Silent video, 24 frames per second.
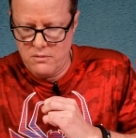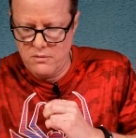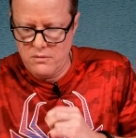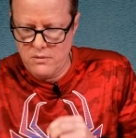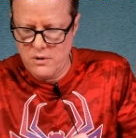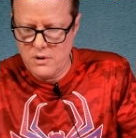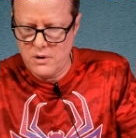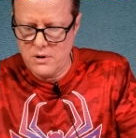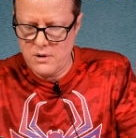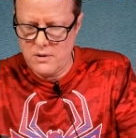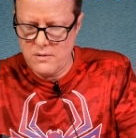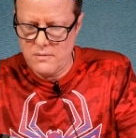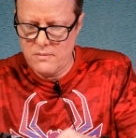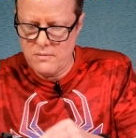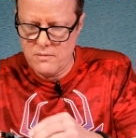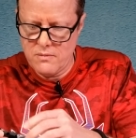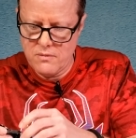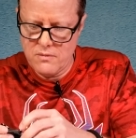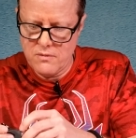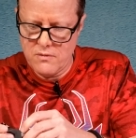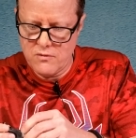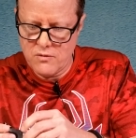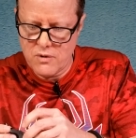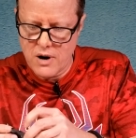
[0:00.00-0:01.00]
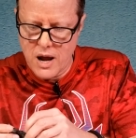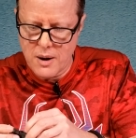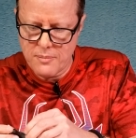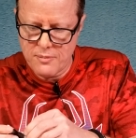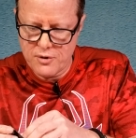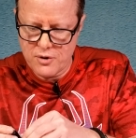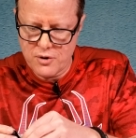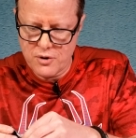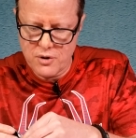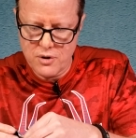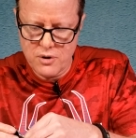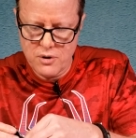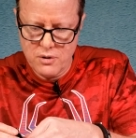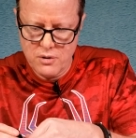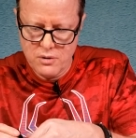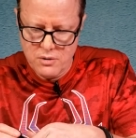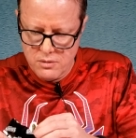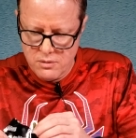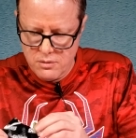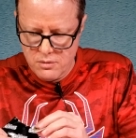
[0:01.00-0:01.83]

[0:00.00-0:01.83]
um, Raptor.